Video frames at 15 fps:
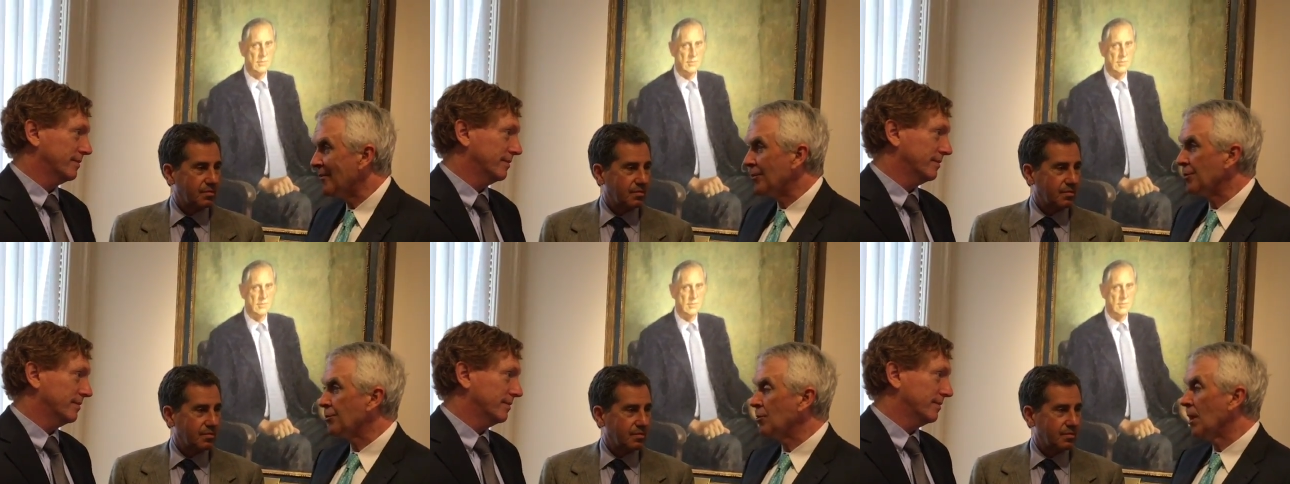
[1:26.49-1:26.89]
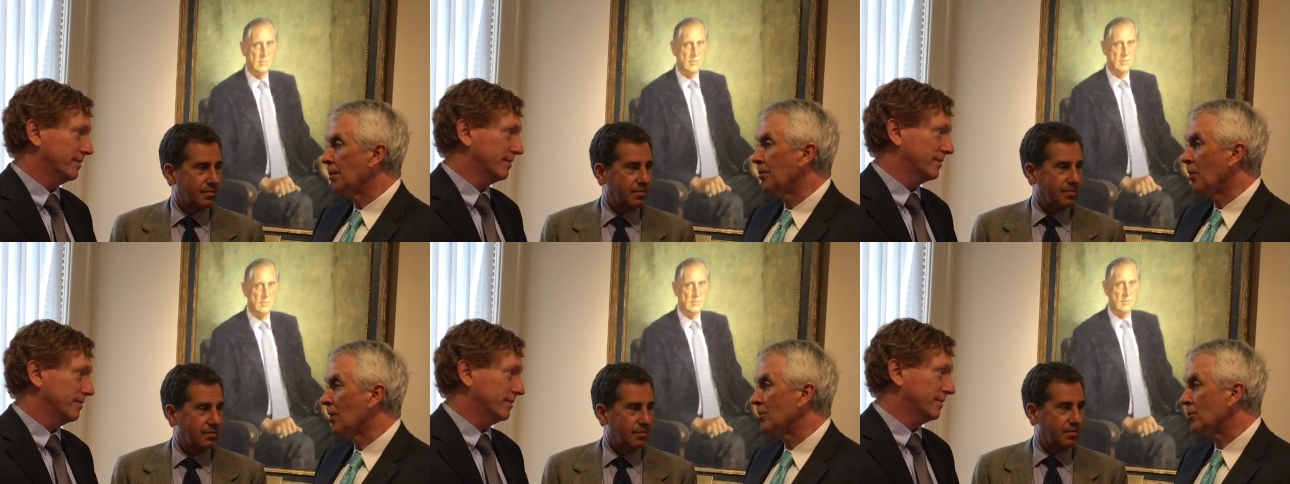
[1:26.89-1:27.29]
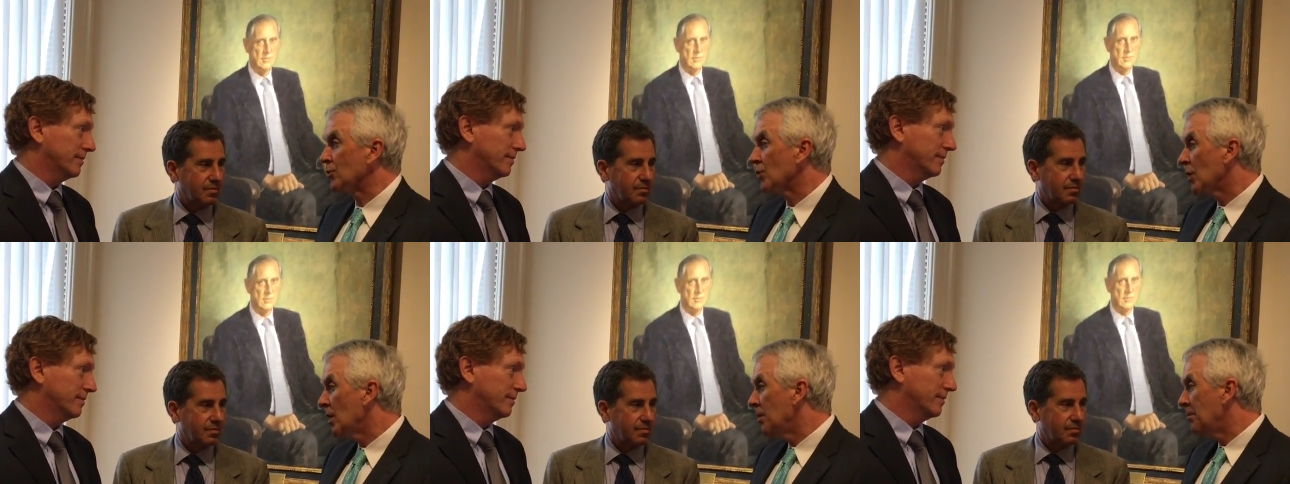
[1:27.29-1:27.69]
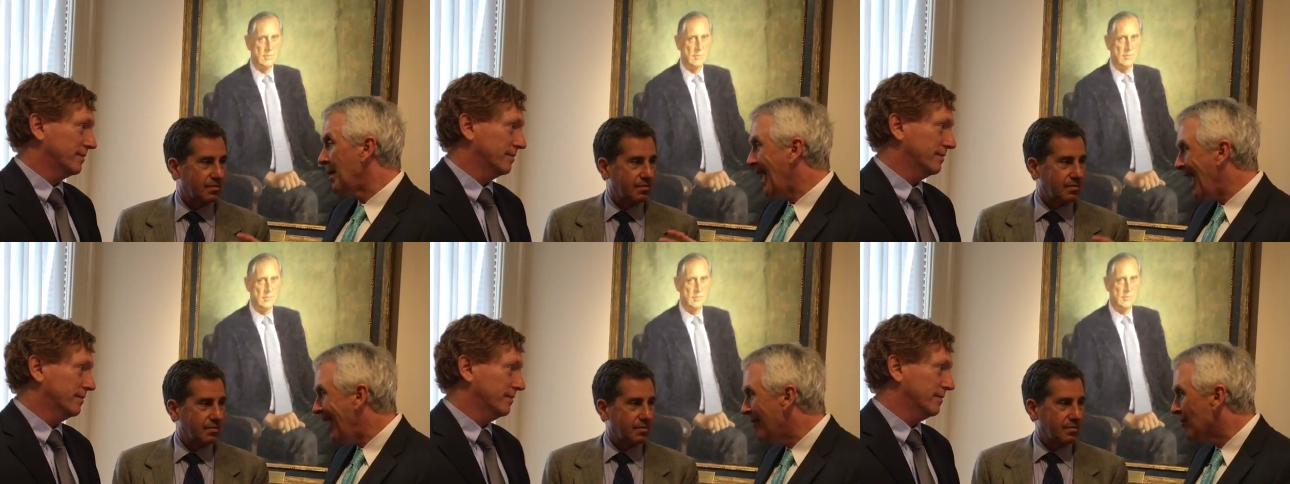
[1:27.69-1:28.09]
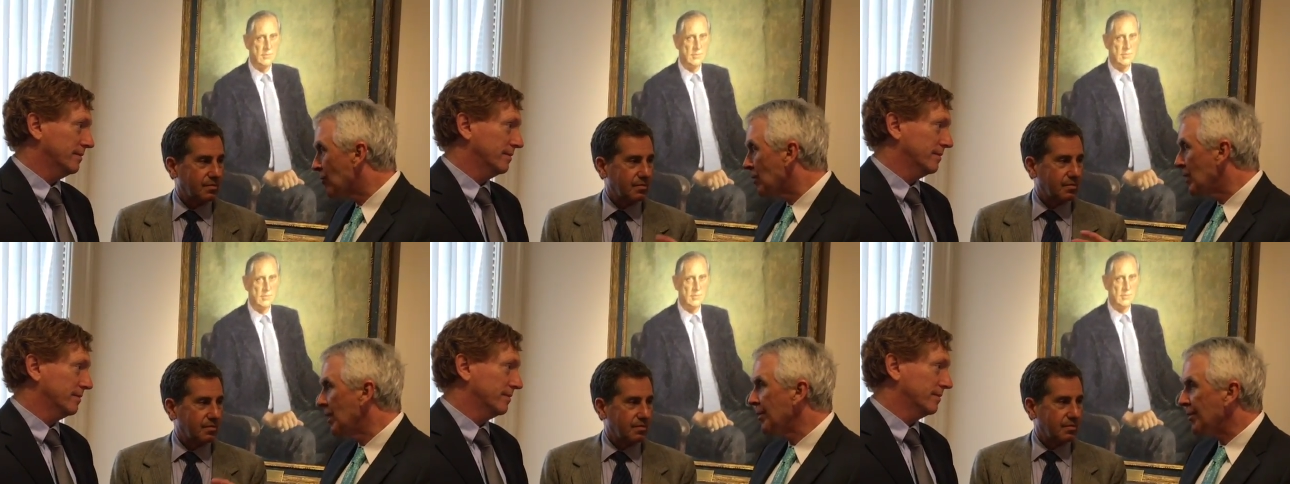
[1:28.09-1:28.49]
Speaker 1: effort throughout partners, behavioral
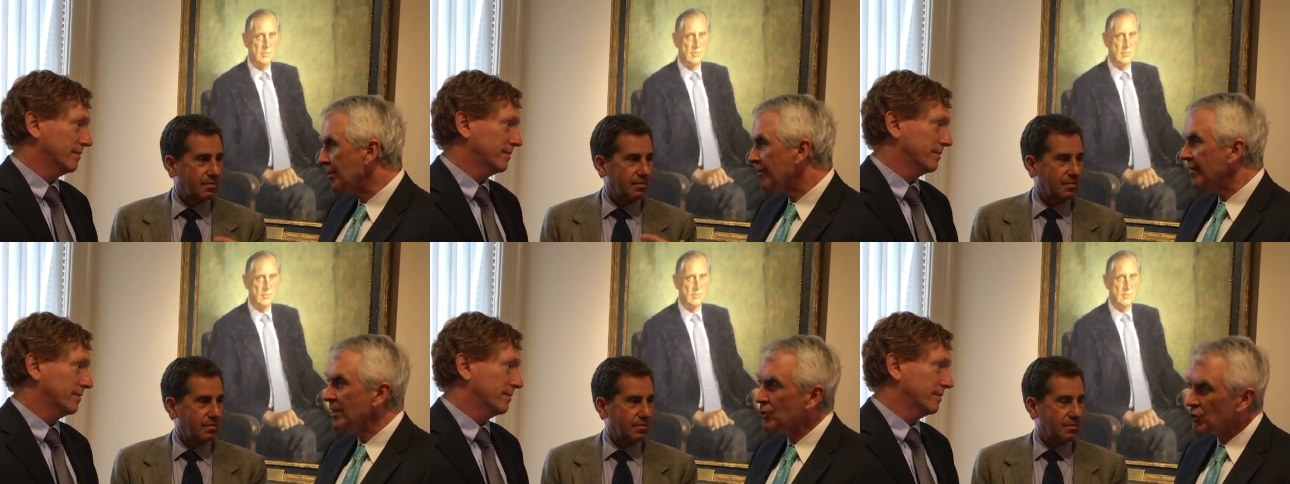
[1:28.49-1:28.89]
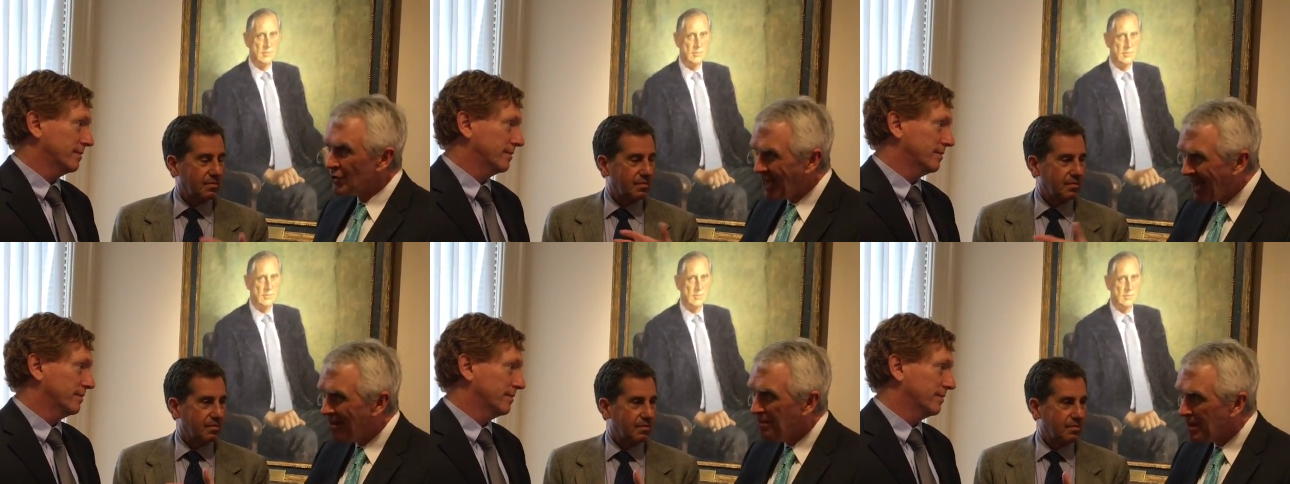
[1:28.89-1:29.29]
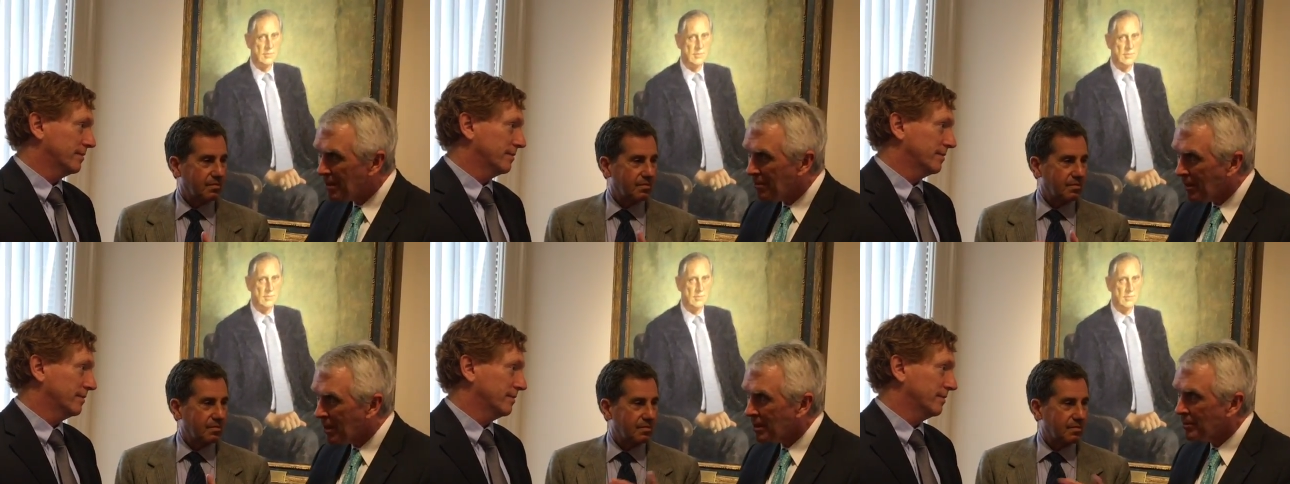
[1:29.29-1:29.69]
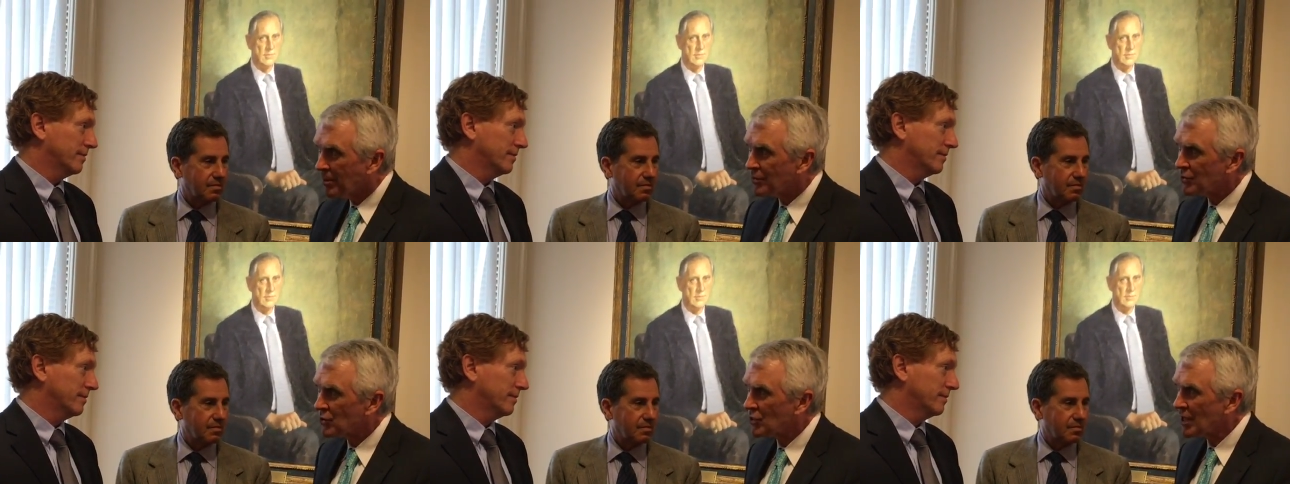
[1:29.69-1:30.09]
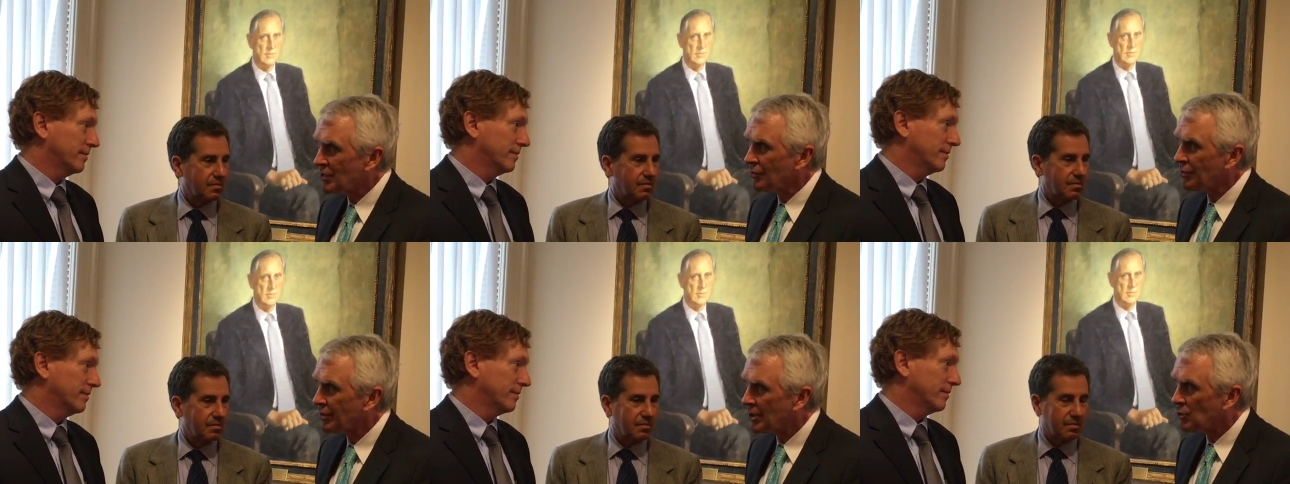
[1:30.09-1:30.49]
health interventions have been among the most successful
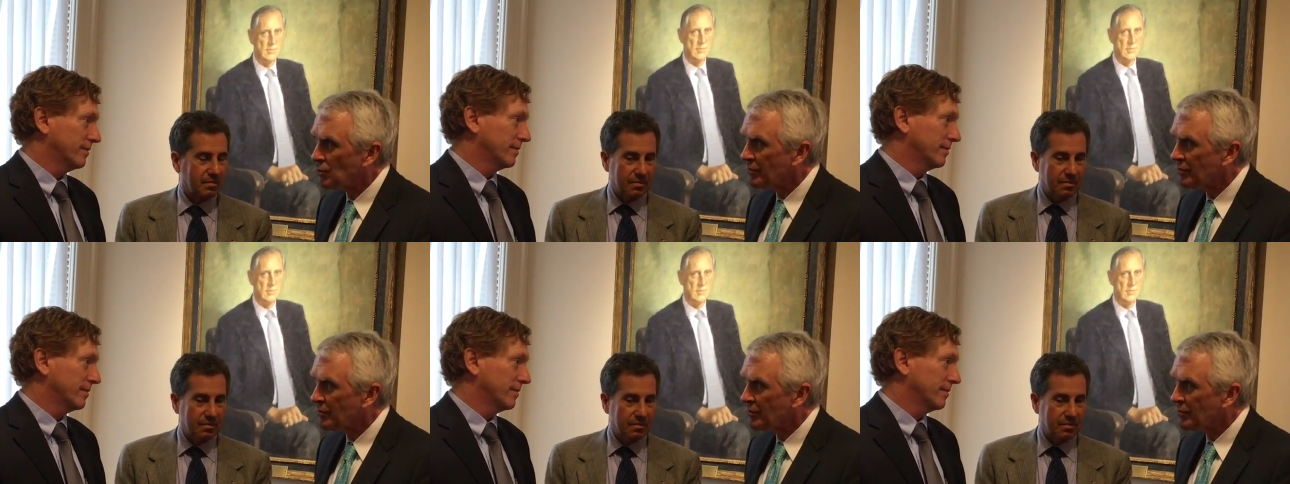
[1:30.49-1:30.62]
things